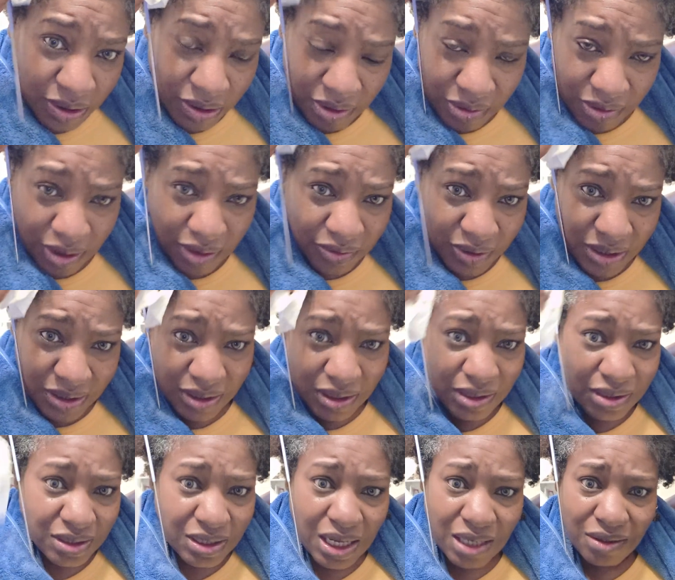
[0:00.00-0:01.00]

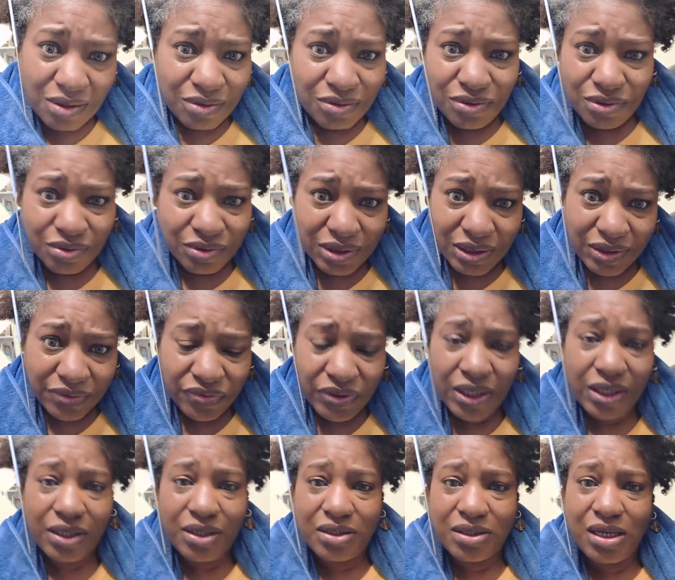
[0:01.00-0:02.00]
it's not gonna do
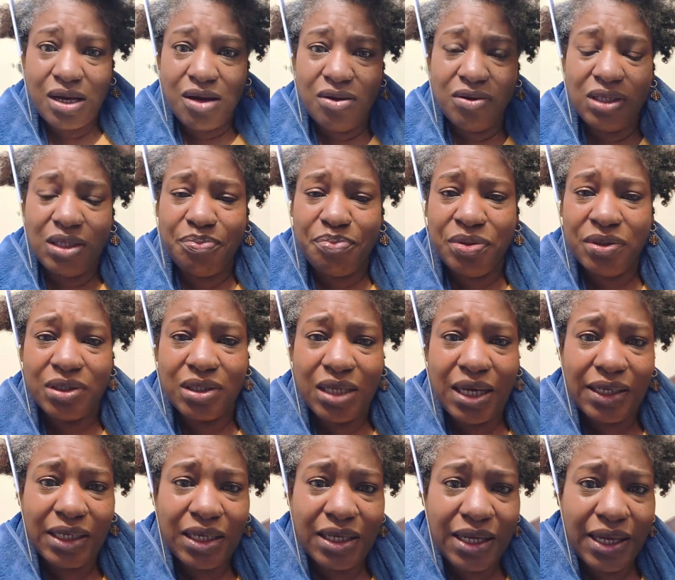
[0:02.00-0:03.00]
anything because I only put
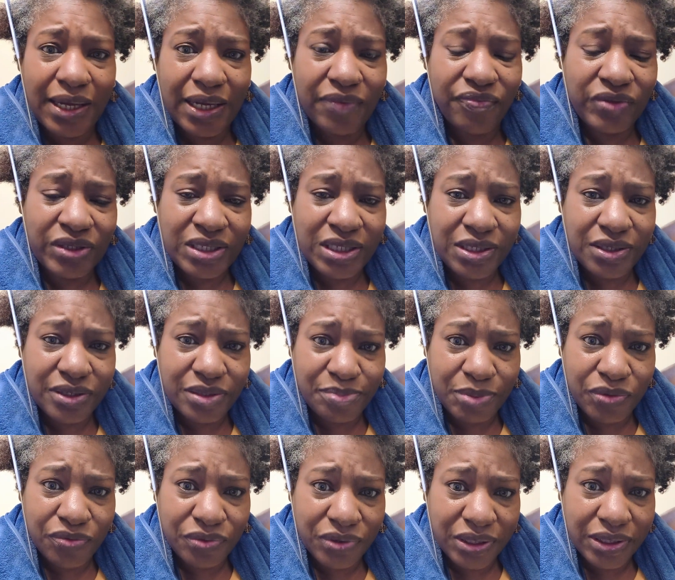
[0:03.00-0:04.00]
like a half a
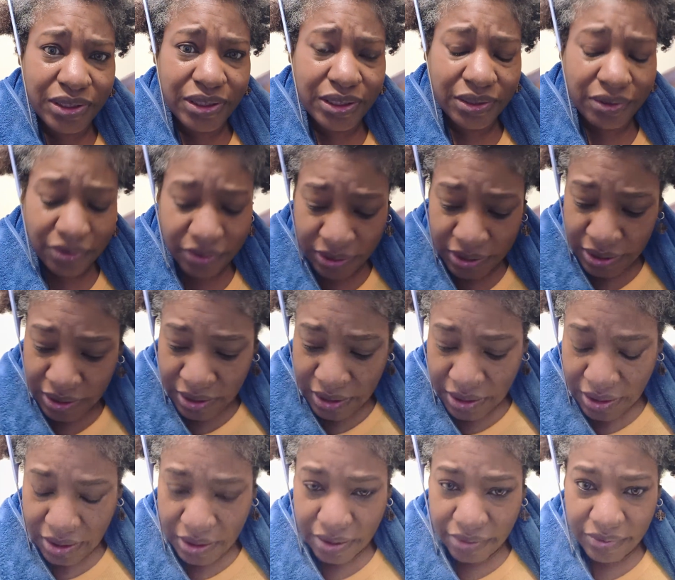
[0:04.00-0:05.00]
teaspoon in there.
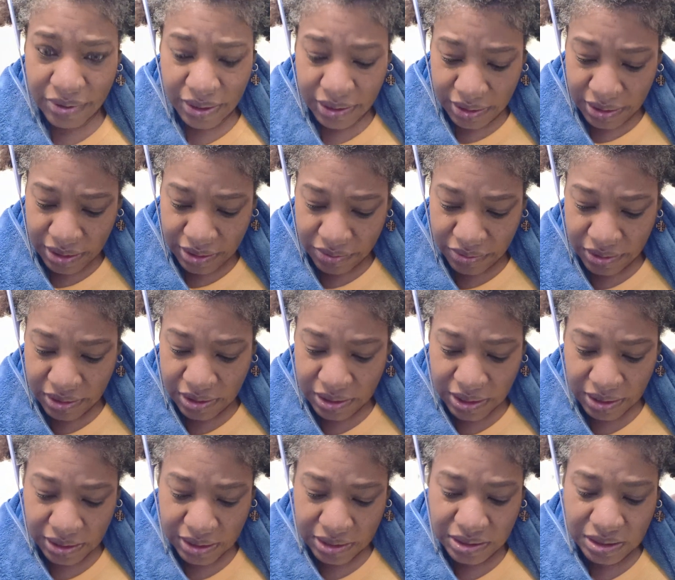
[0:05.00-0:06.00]
All right, and then
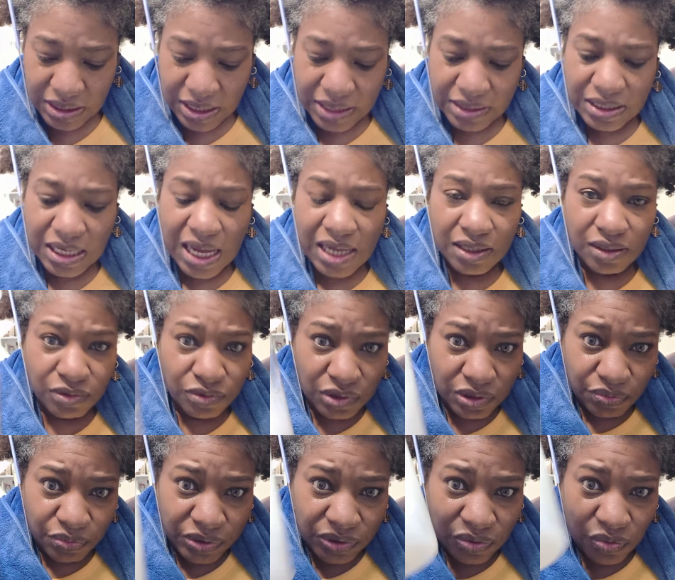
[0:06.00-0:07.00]
like I said, I
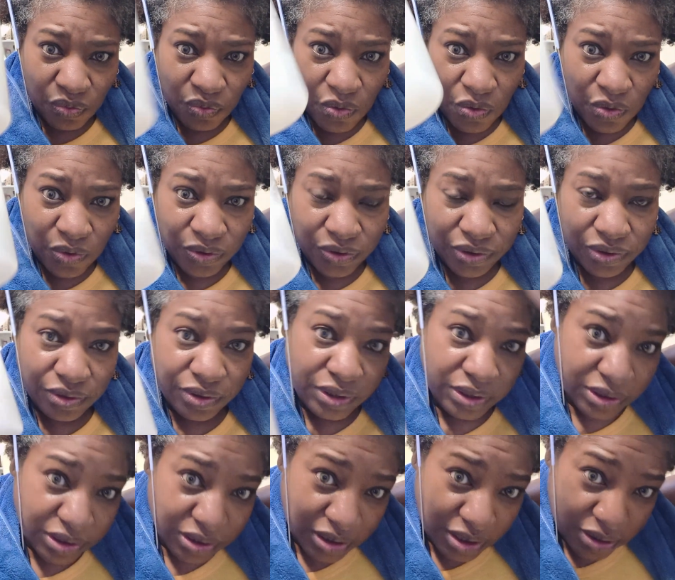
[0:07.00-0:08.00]
diluted with the water
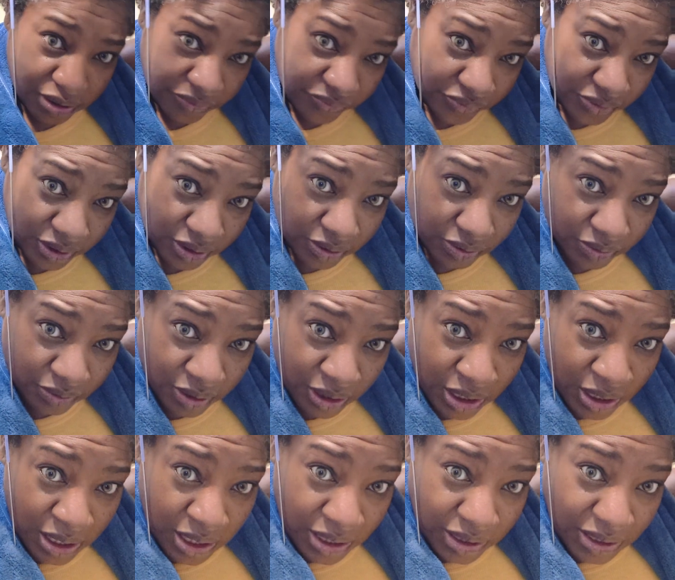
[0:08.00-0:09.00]
and stuff. So
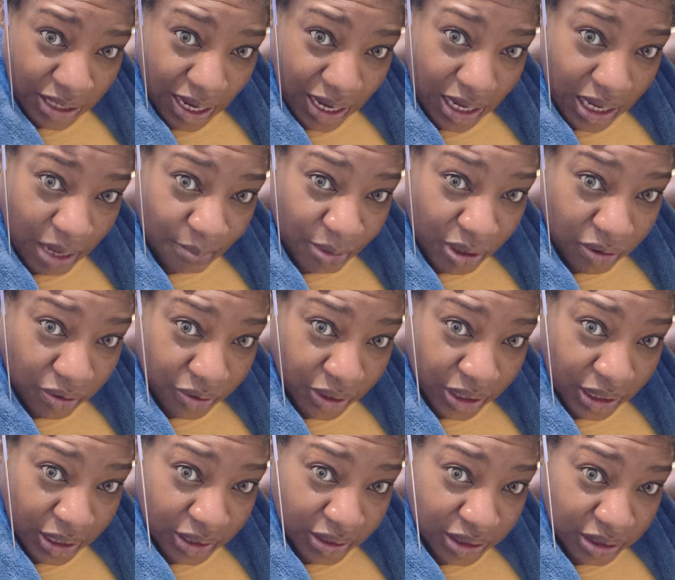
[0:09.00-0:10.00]
now I'm gonna go
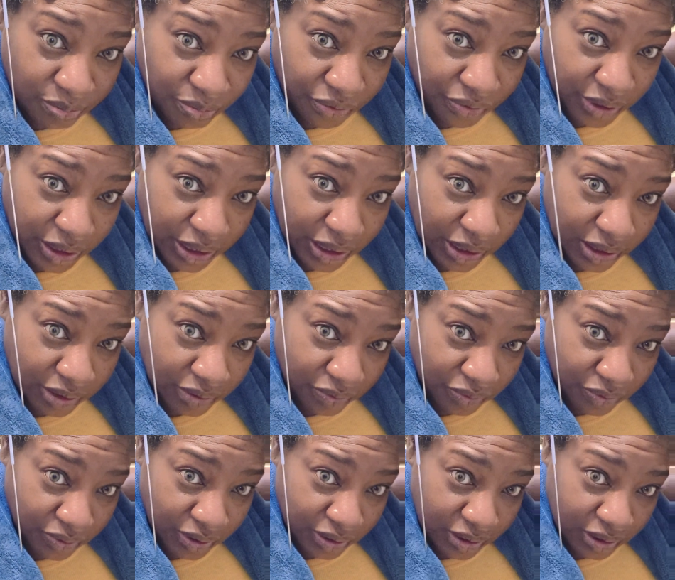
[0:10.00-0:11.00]
ahead and spray it
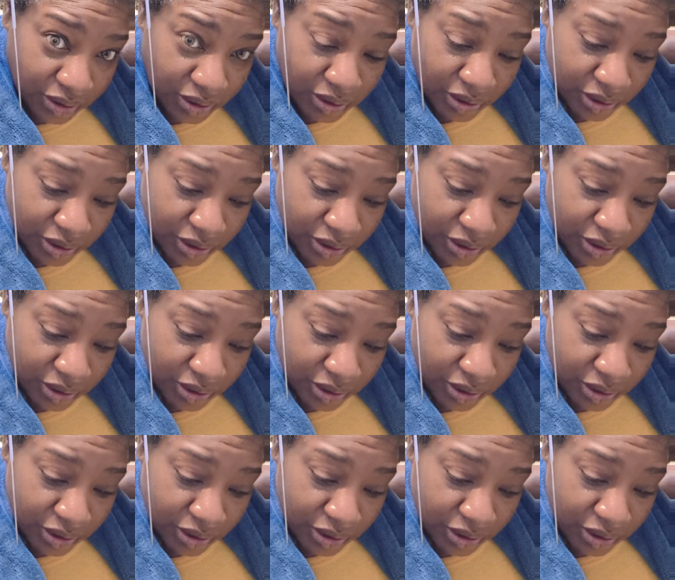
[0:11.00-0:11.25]
on.